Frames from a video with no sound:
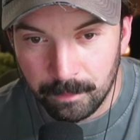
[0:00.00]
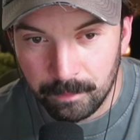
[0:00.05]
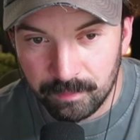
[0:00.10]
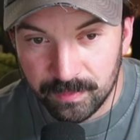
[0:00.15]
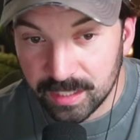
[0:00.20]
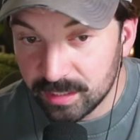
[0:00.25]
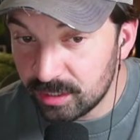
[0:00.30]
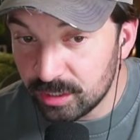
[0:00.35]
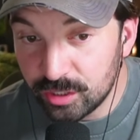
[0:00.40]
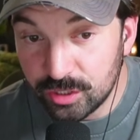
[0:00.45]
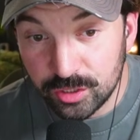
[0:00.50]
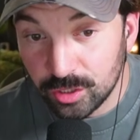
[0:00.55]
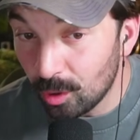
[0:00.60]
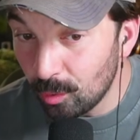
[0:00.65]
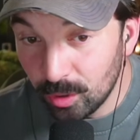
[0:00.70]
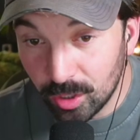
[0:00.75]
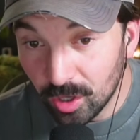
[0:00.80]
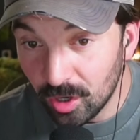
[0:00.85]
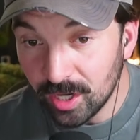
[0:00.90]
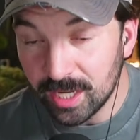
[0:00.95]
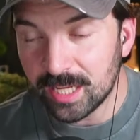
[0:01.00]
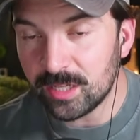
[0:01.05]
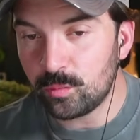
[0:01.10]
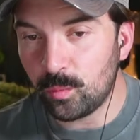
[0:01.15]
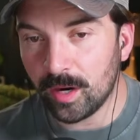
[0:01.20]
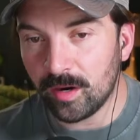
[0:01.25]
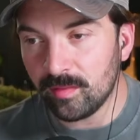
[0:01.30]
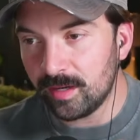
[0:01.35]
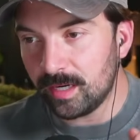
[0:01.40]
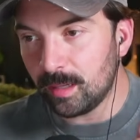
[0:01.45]
This is so good. He's
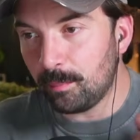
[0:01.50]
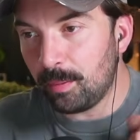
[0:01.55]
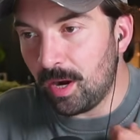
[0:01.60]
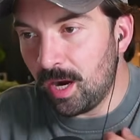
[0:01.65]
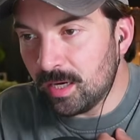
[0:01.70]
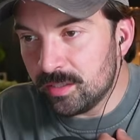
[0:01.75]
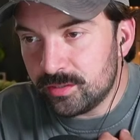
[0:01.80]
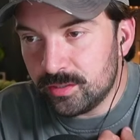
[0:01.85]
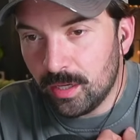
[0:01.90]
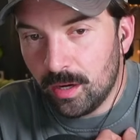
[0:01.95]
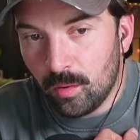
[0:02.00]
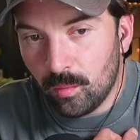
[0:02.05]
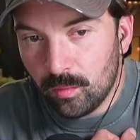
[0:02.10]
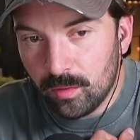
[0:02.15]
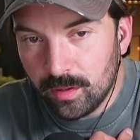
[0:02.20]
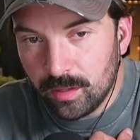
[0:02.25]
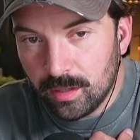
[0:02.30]
wearing like a poncho.